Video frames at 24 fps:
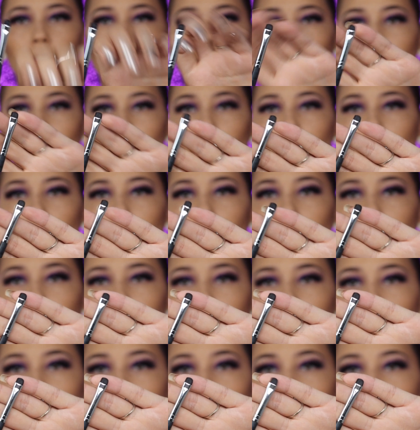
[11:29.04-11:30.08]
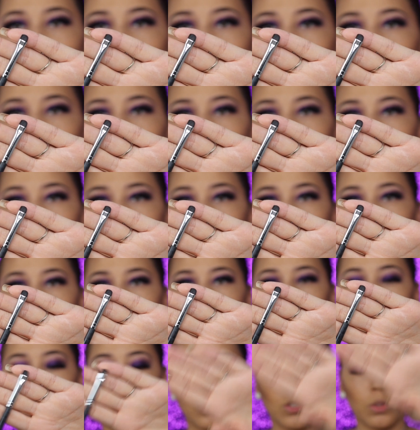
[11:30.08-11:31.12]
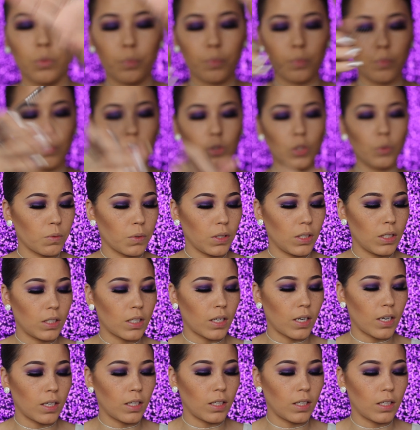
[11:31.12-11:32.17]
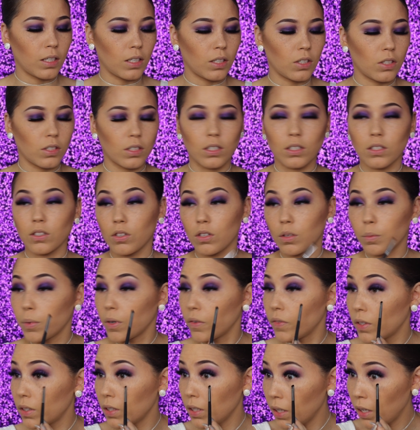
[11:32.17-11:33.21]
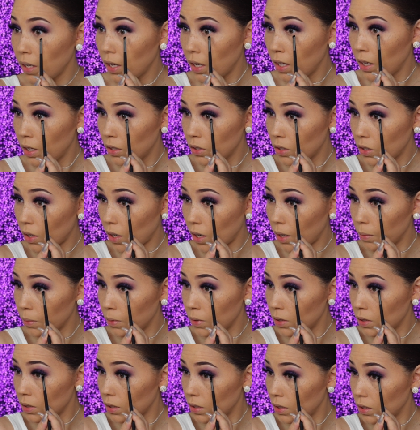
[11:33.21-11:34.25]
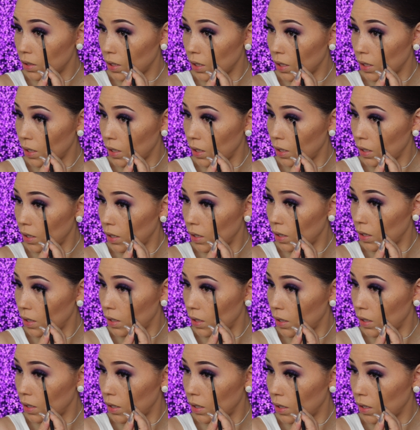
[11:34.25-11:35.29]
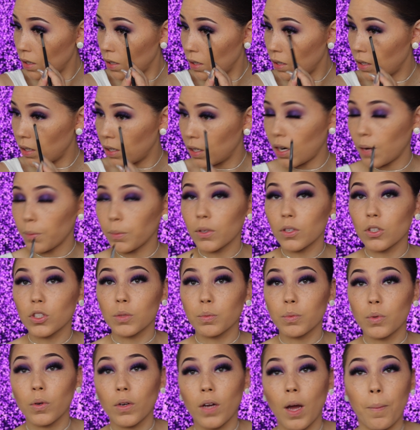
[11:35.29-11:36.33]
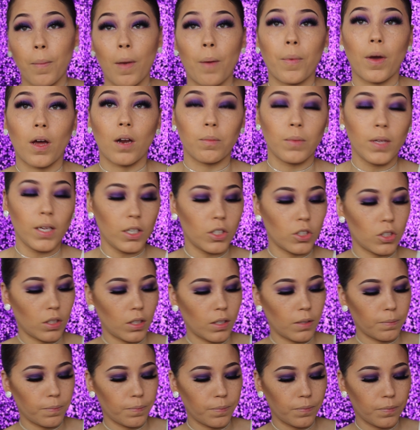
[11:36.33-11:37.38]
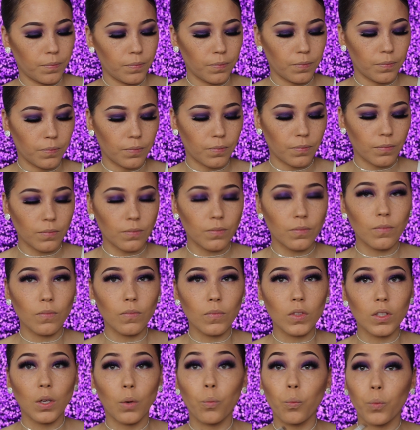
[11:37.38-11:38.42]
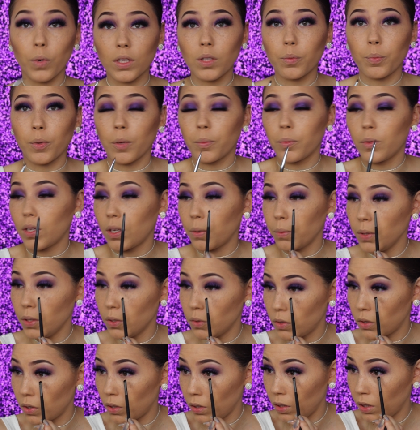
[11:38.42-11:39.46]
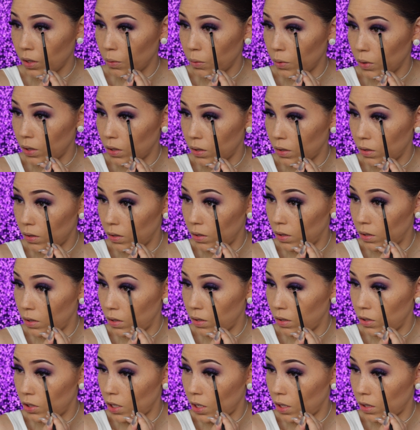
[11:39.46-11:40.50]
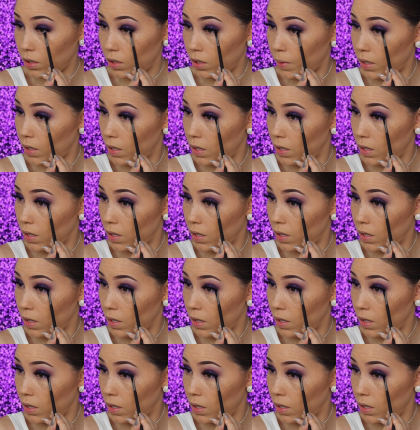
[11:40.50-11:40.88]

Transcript: And this is my favorite brush to do really tiny, and it just gets them done perfectly. So I'm just going to take it and I'm going to smoke out my bottom lash line with the purple that we used earlier, Royal, in the Jaclyn.